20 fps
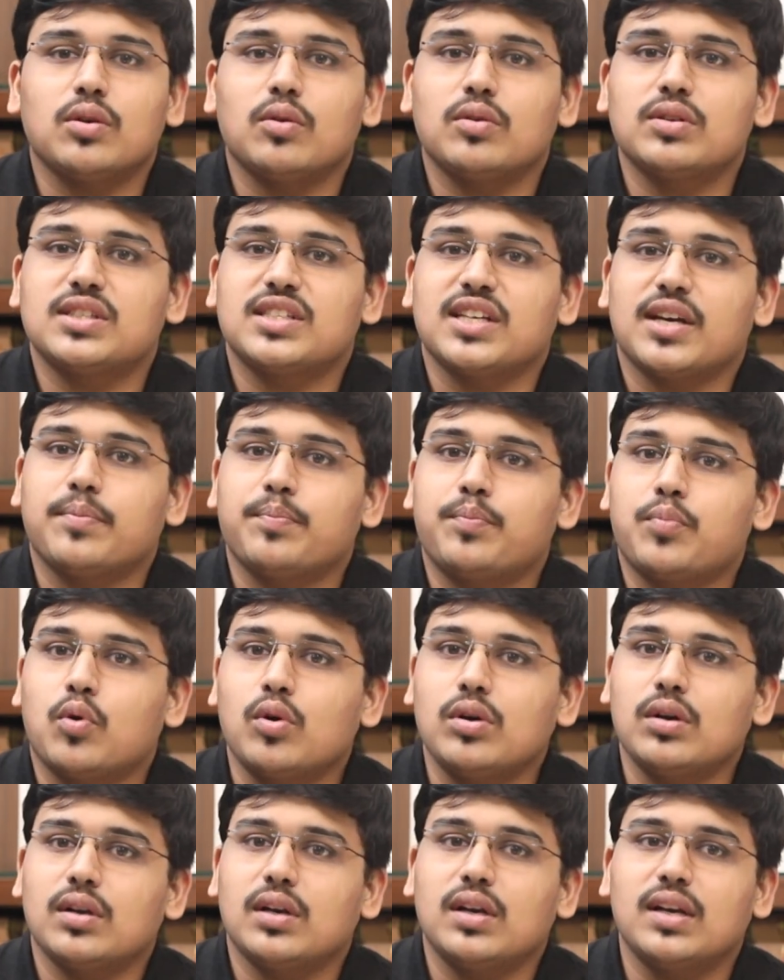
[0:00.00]
on GeM
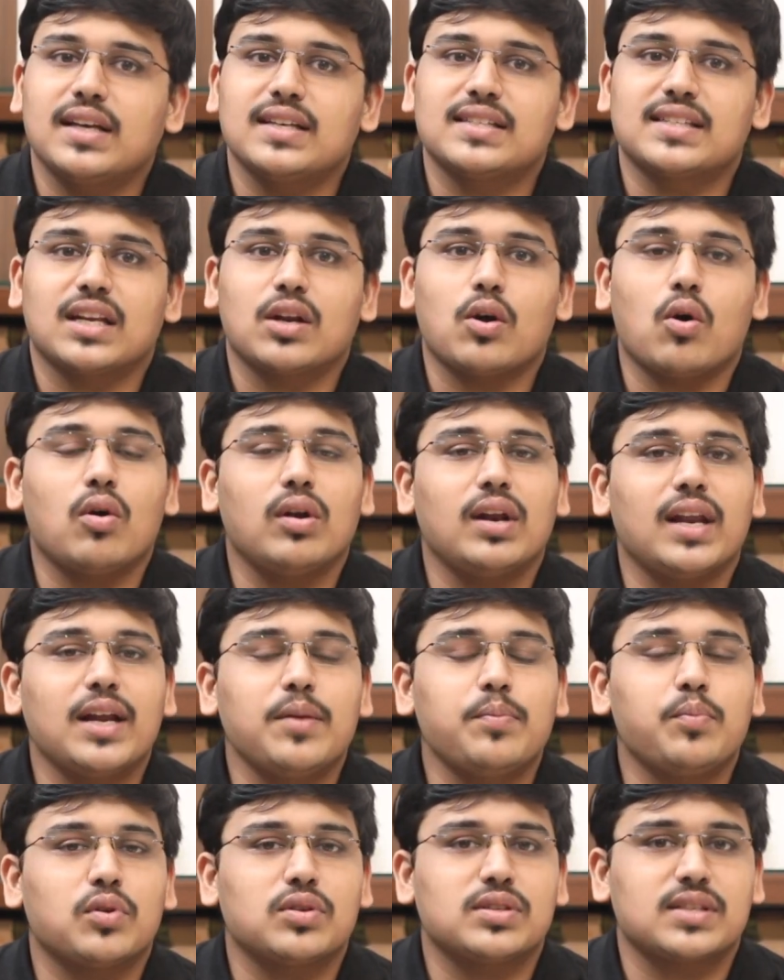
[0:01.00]
portal is an
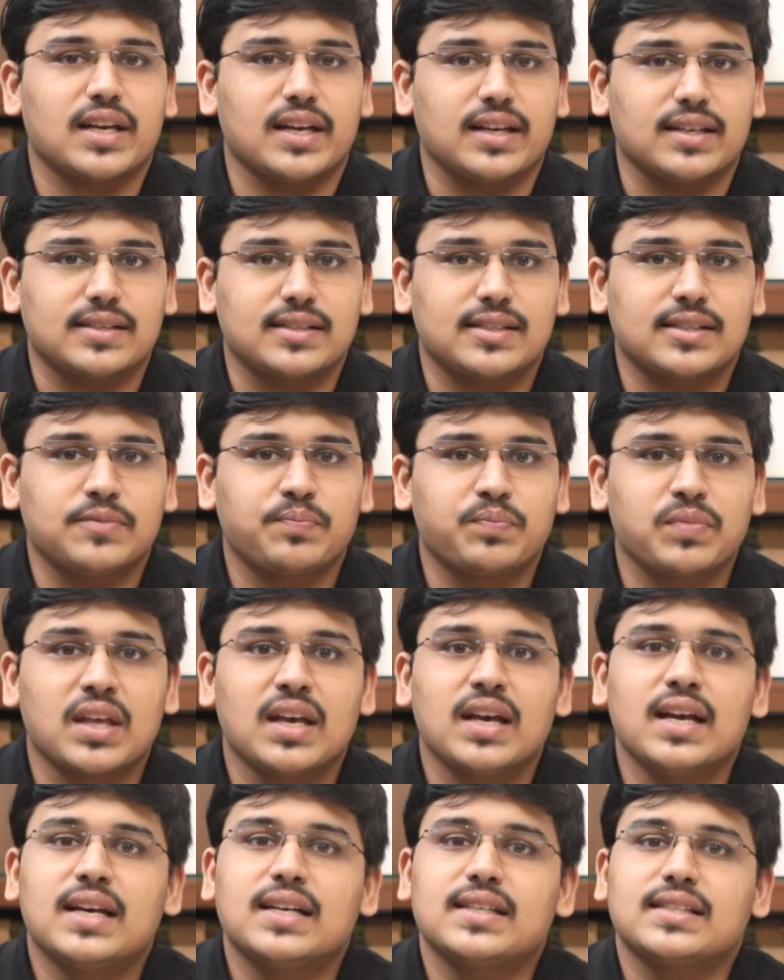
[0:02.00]
online process.
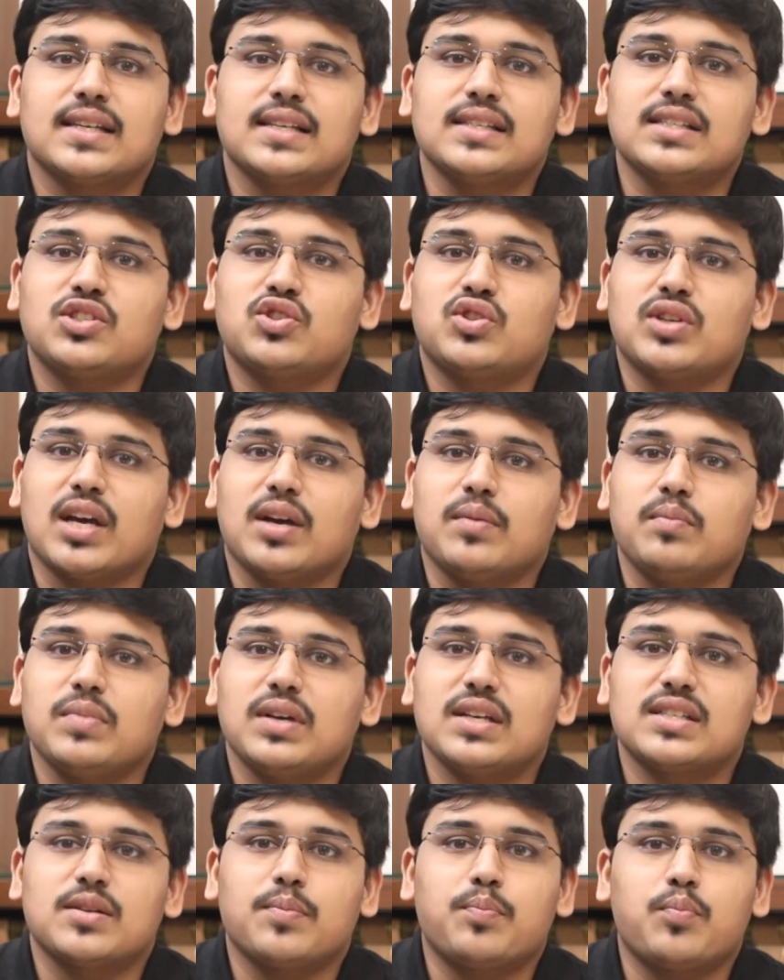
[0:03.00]
Since GeM
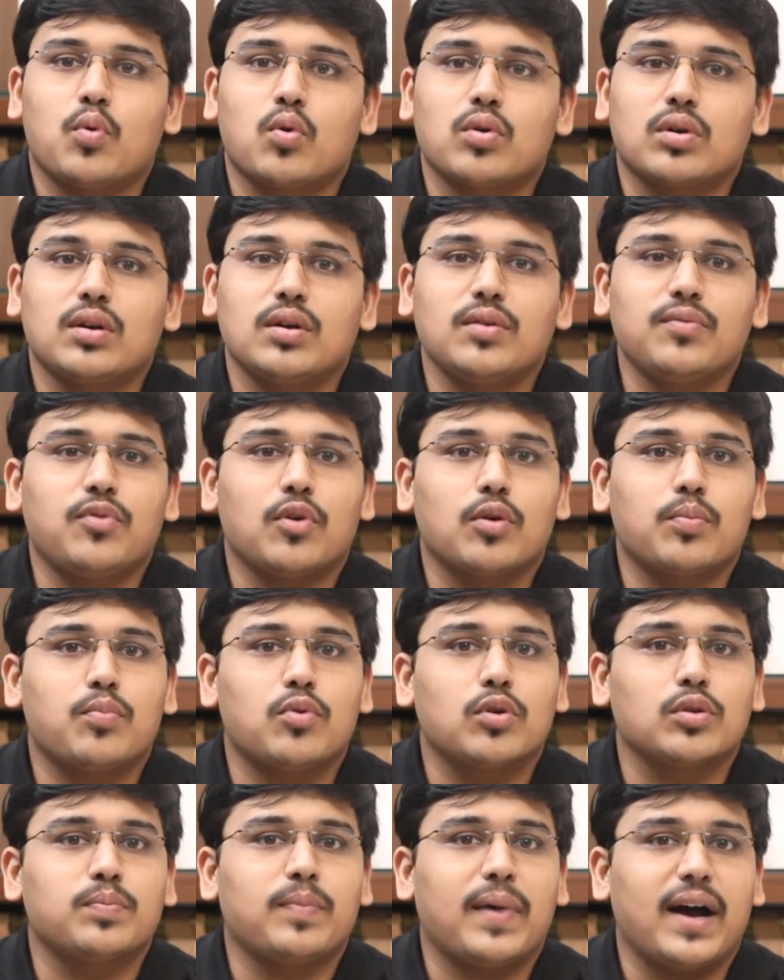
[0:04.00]
is a portal for
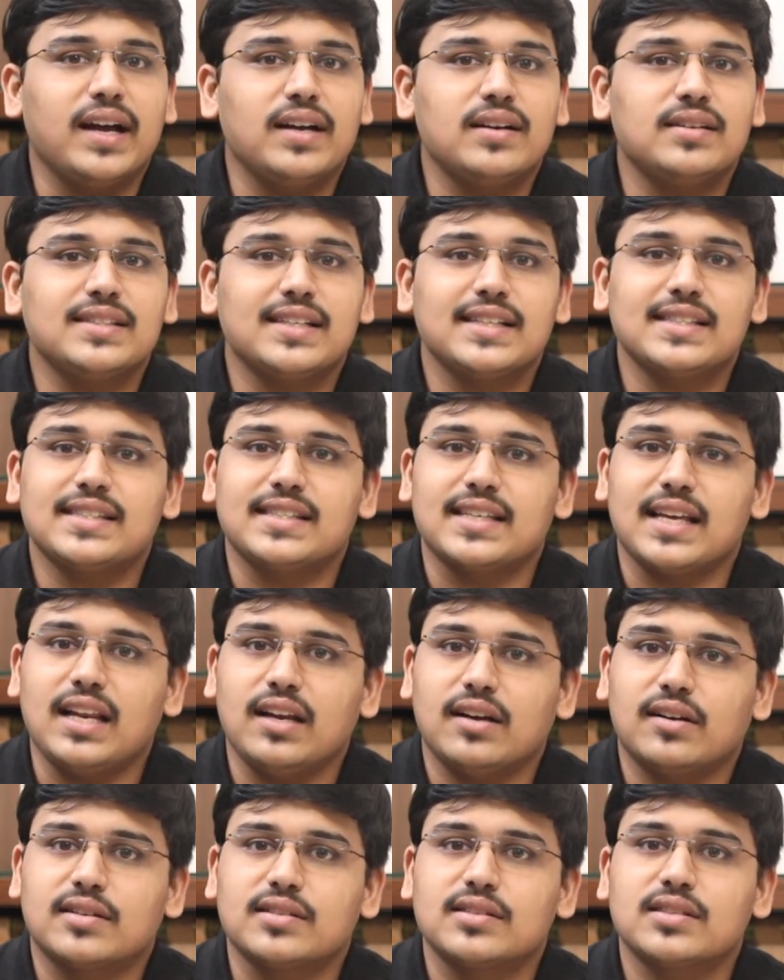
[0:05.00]
both buyers and
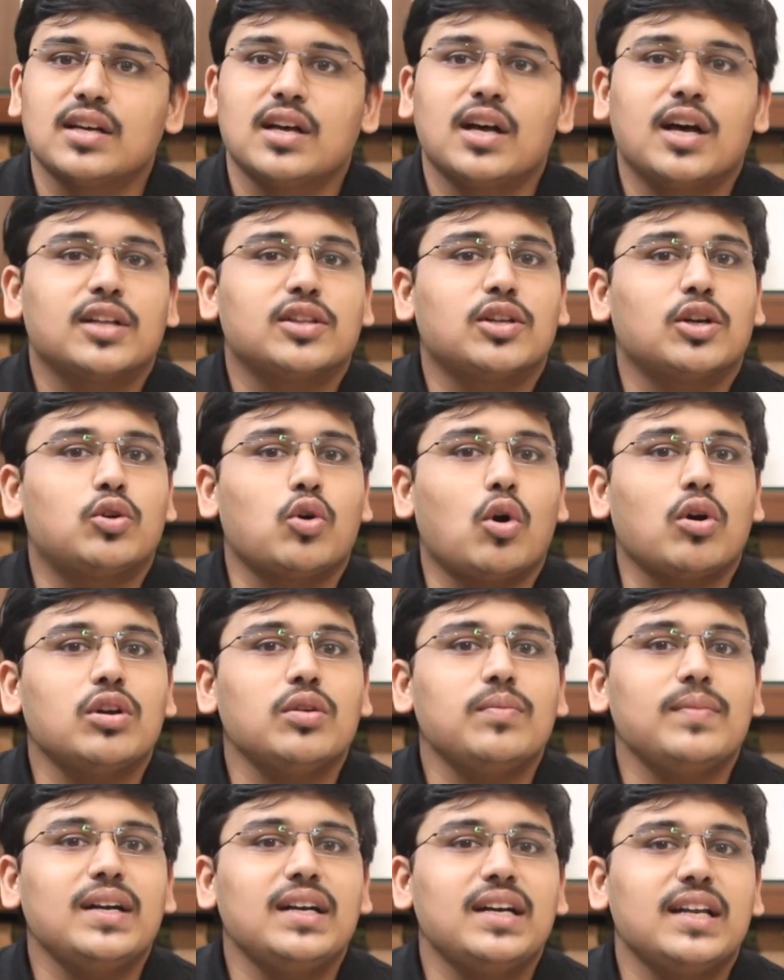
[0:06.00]
sellers, the
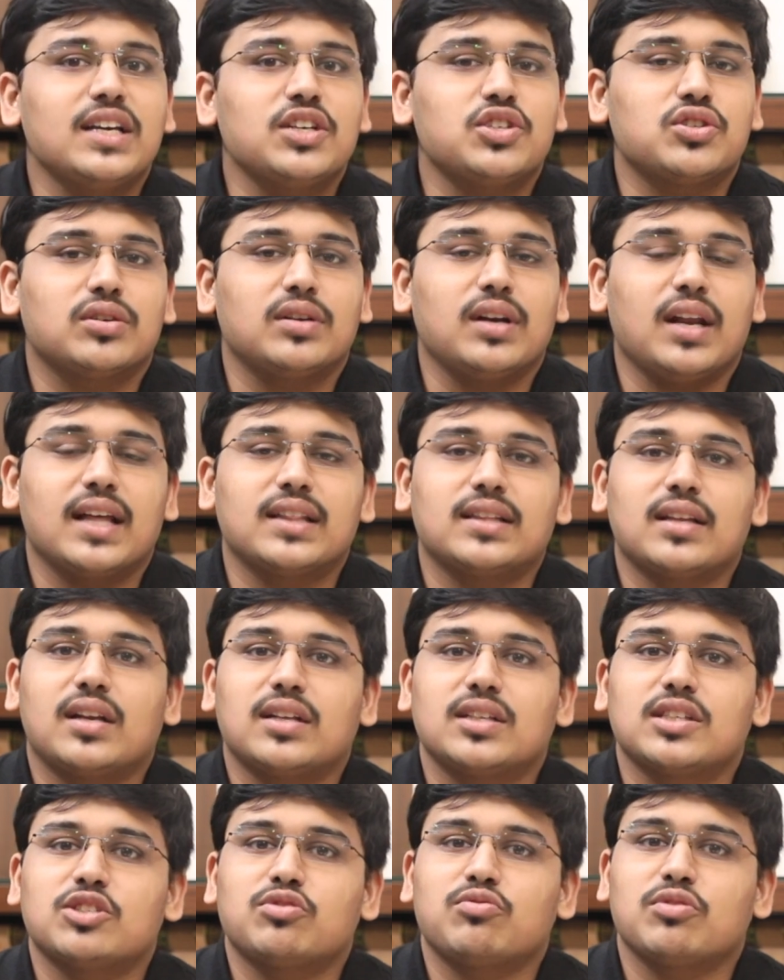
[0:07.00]
documentation and the
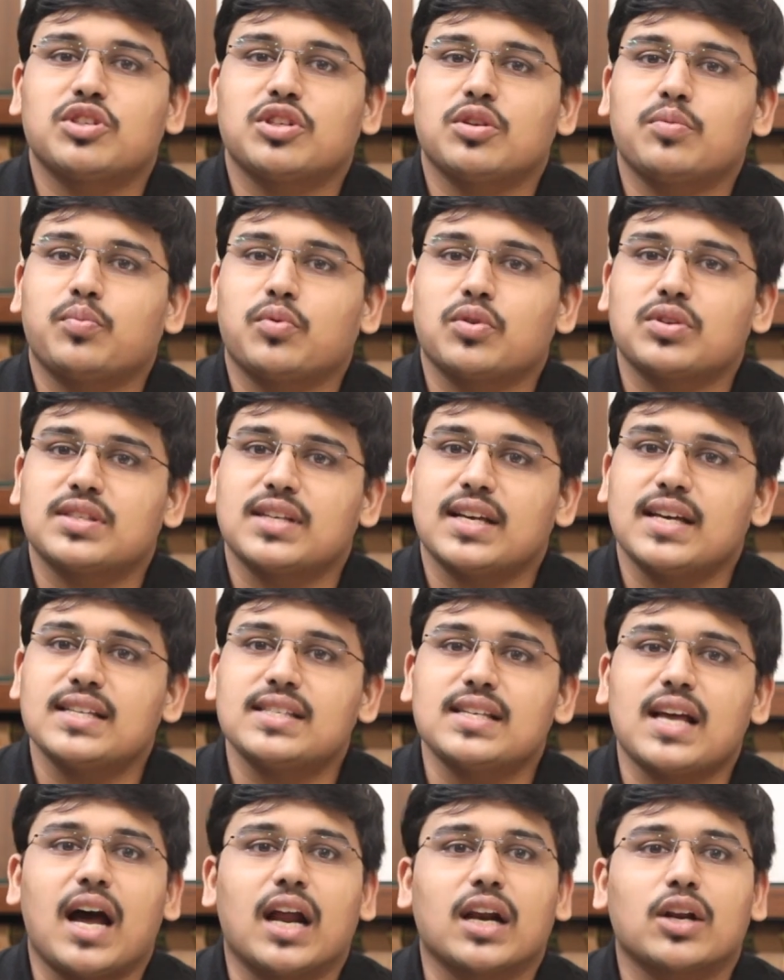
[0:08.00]
registration
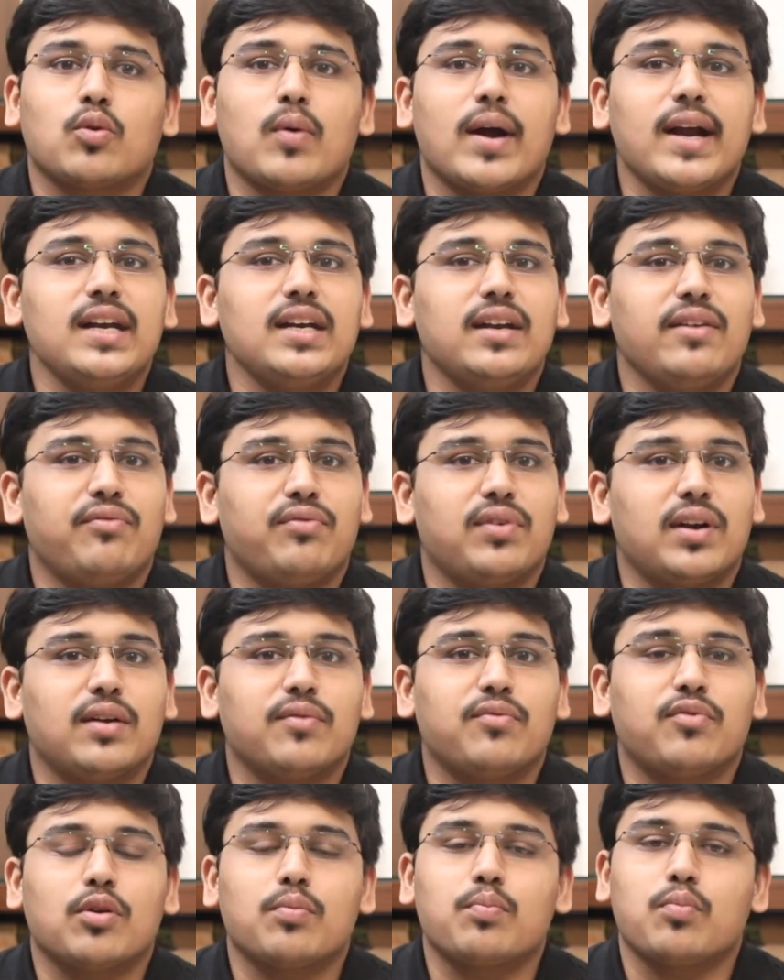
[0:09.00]
process are quite
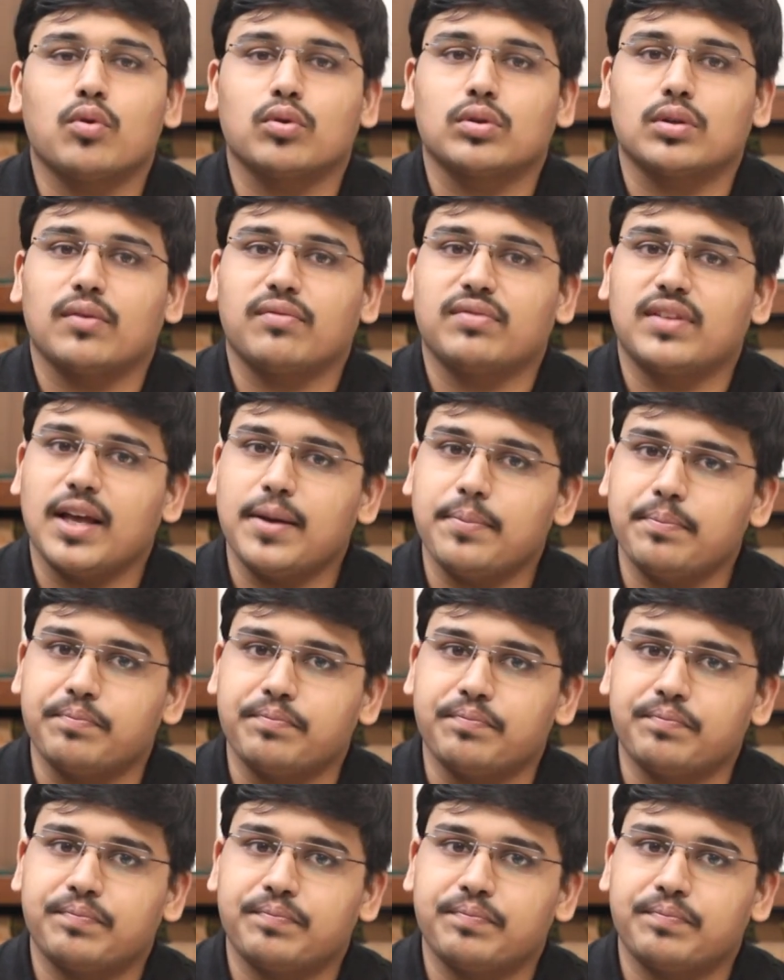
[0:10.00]
different for both of them.